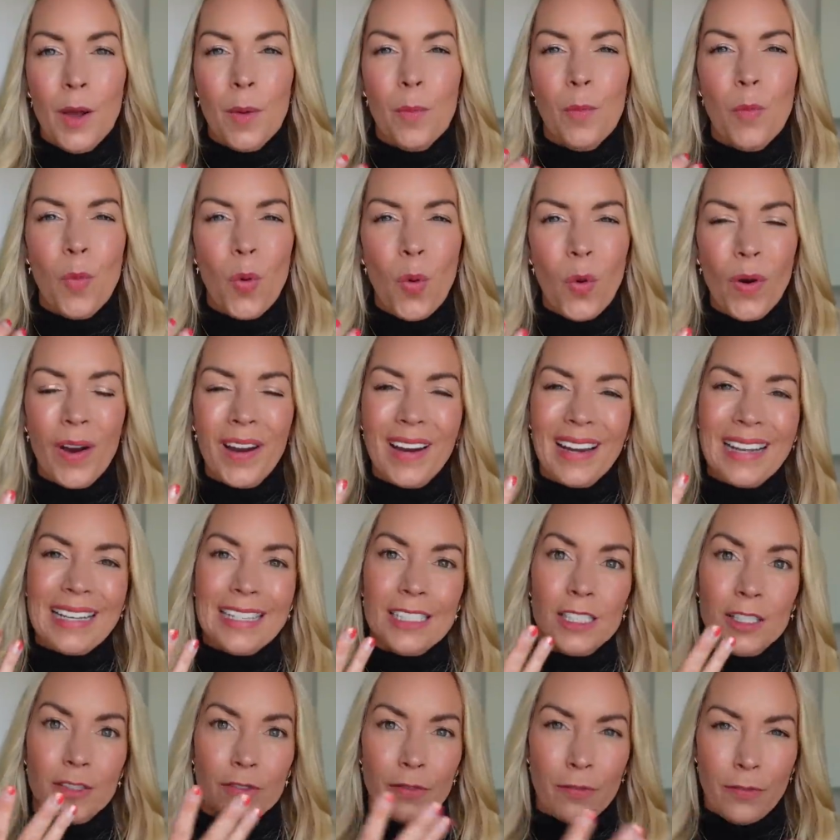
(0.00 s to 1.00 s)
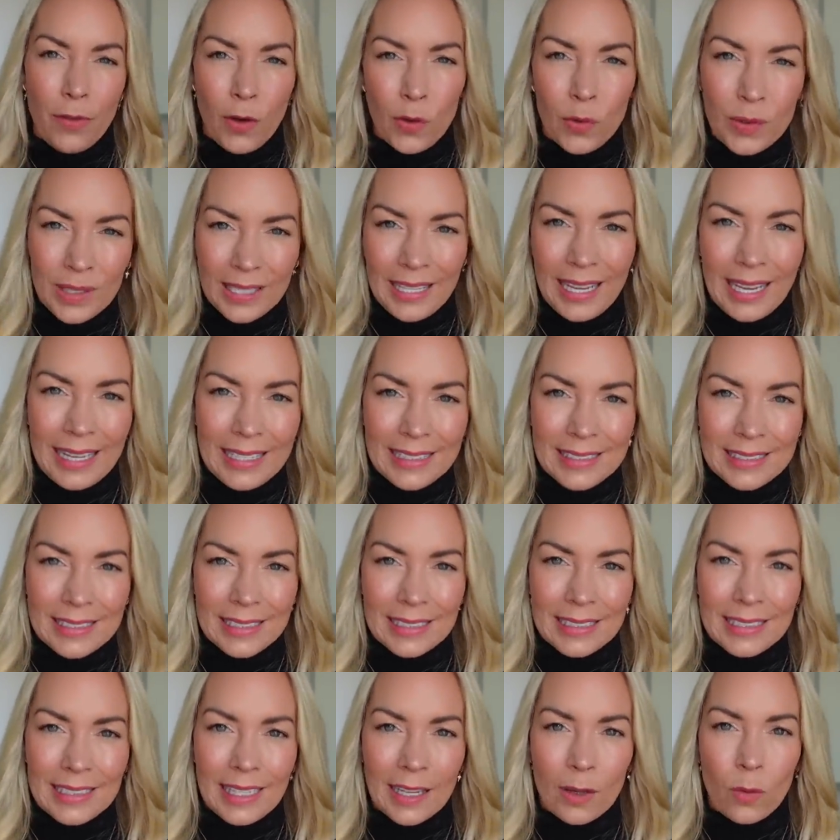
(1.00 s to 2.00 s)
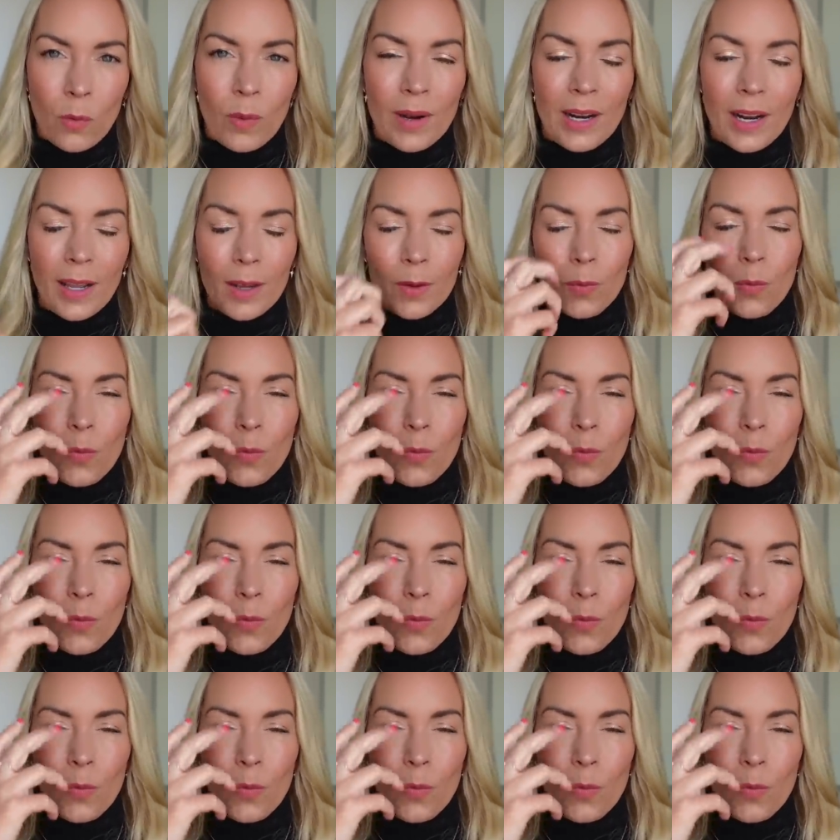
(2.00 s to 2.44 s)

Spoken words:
more exfoliated. Like when I